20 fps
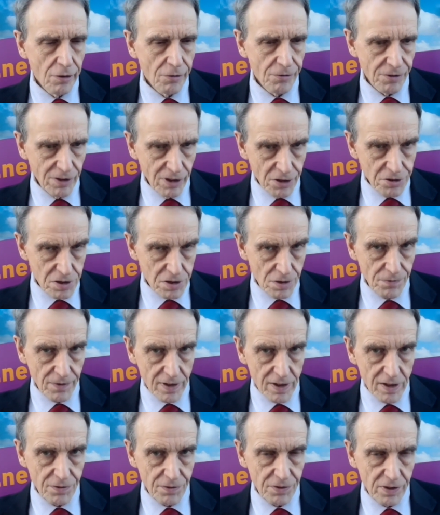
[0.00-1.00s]

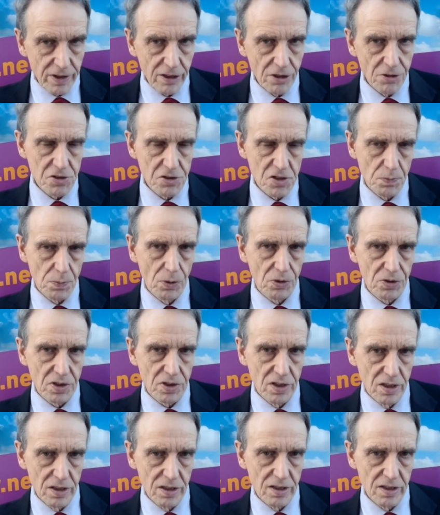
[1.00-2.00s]
philosophy if they don't support
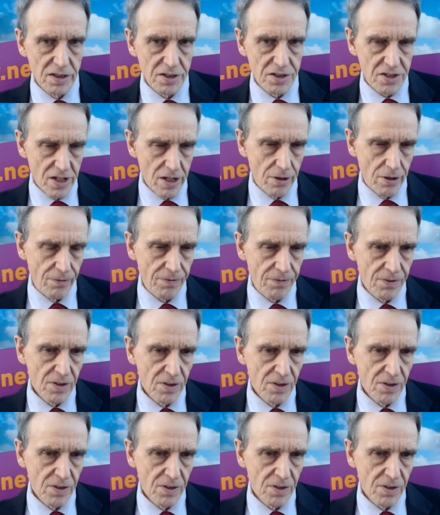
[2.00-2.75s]
her herself.